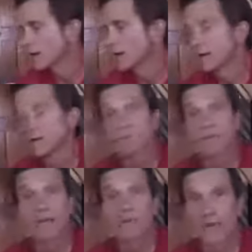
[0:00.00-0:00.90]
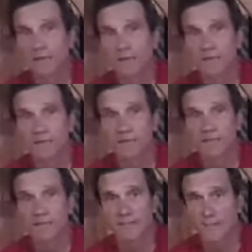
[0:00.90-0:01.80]
he's paying rent, so he's
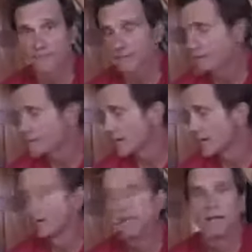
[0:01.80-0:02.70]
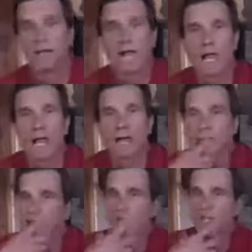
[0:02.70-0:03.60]
not that excited about
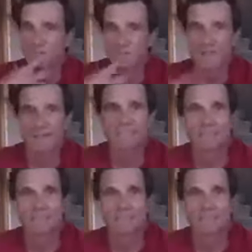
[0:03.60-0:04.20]
paying rent in Flagstaff and